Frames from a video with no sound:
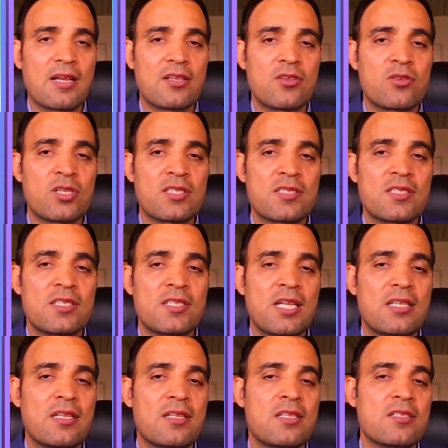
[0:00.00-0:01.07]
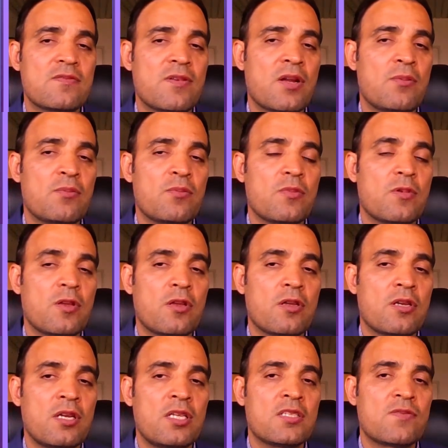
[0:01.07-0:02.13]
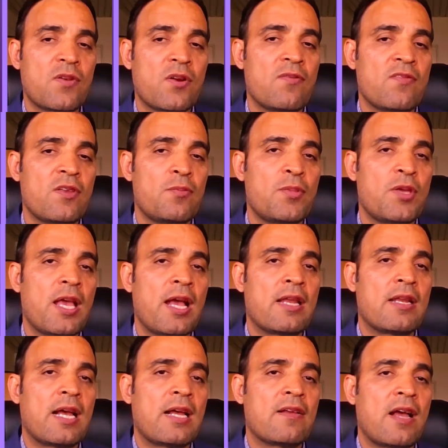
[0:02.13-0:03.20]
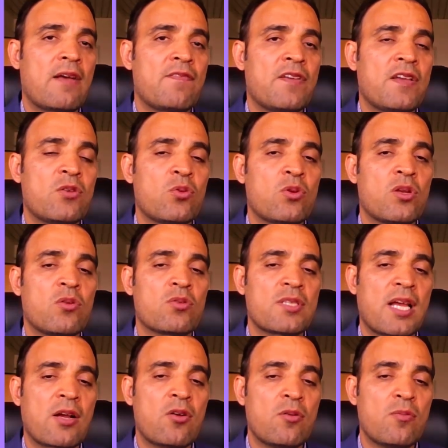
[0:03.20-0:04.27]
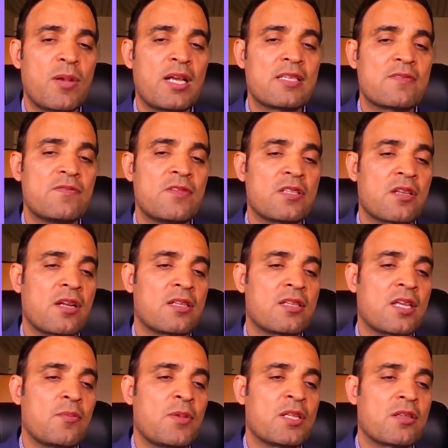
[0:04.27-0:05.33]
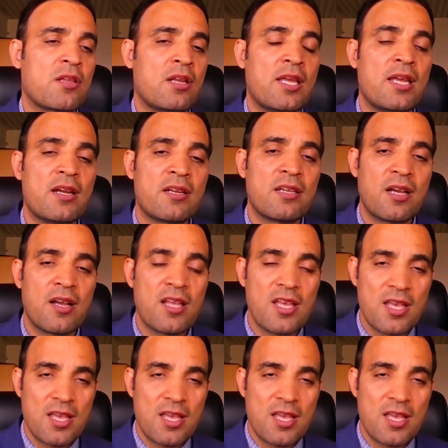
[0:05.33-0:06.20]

You can see that it is released from VP and affect nucleus accumbens, ventral tegmental area.